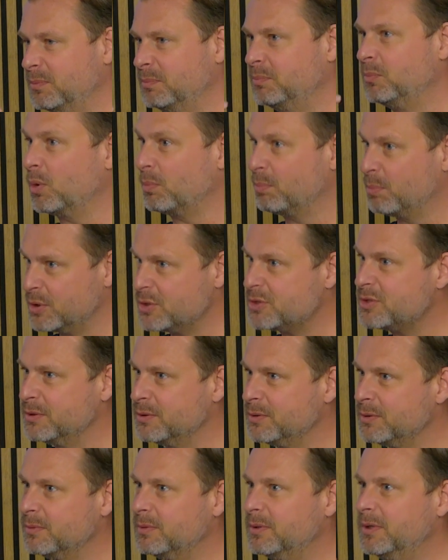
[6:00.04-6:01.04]
a more
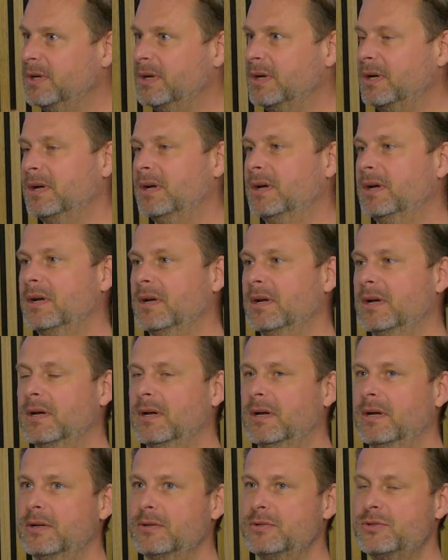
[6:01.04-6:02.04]

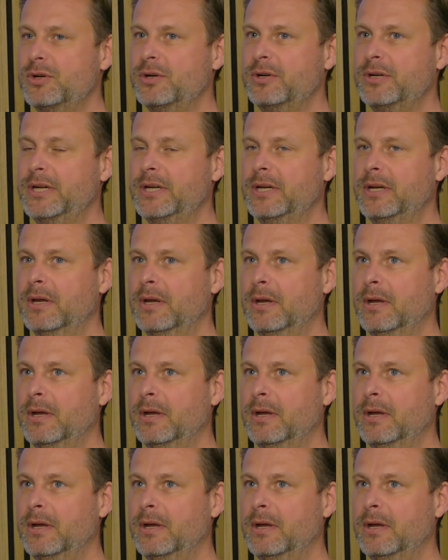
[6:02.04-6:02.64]
personal journey.